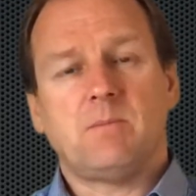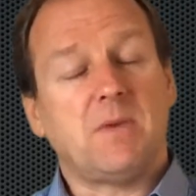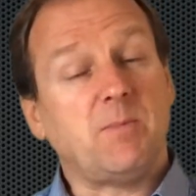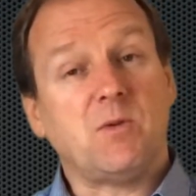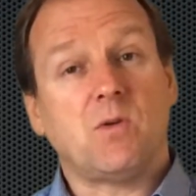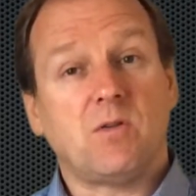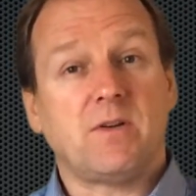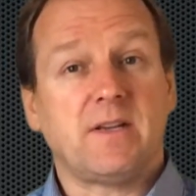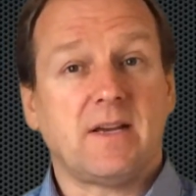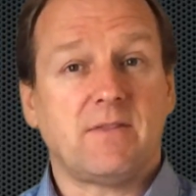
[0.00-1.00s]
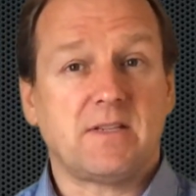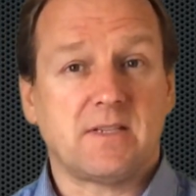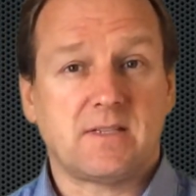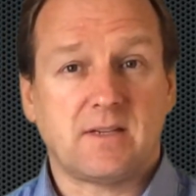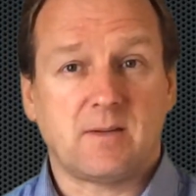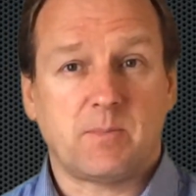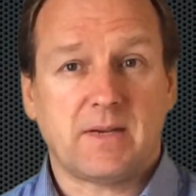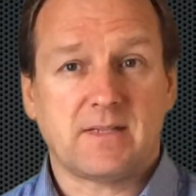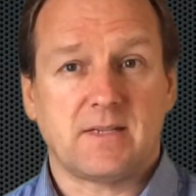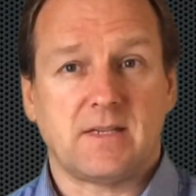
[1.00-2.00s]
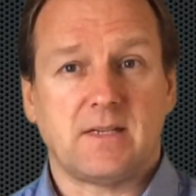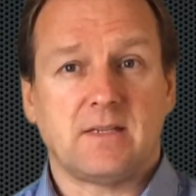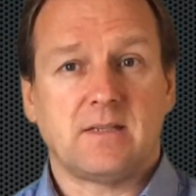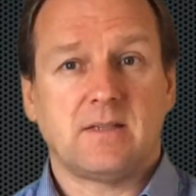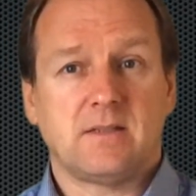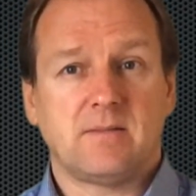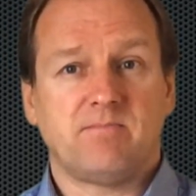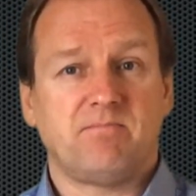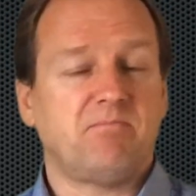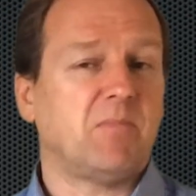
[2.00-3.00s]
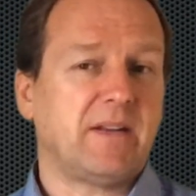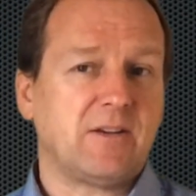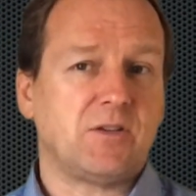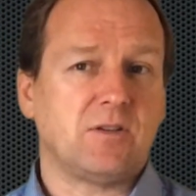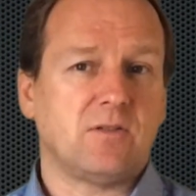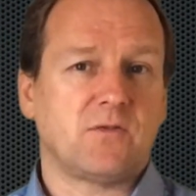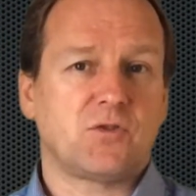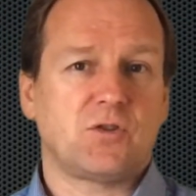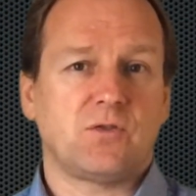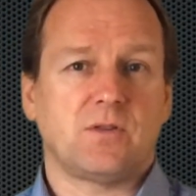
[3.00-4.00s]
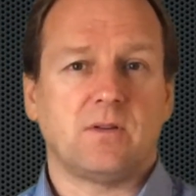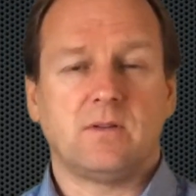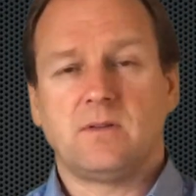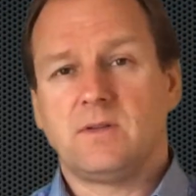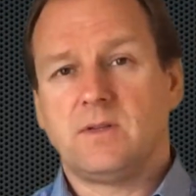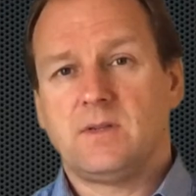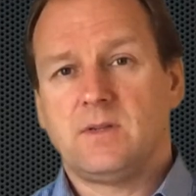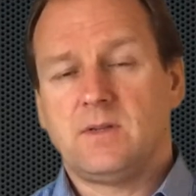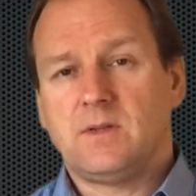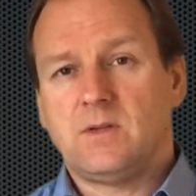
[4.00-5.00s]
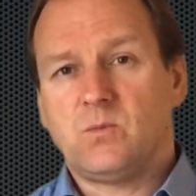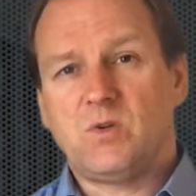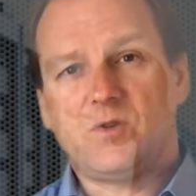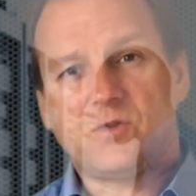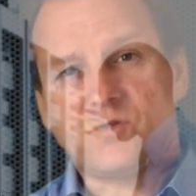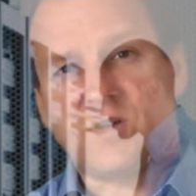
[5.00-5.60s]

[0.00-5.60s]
Maybe you already have existing capacity, but how do you know for sure? Well, you could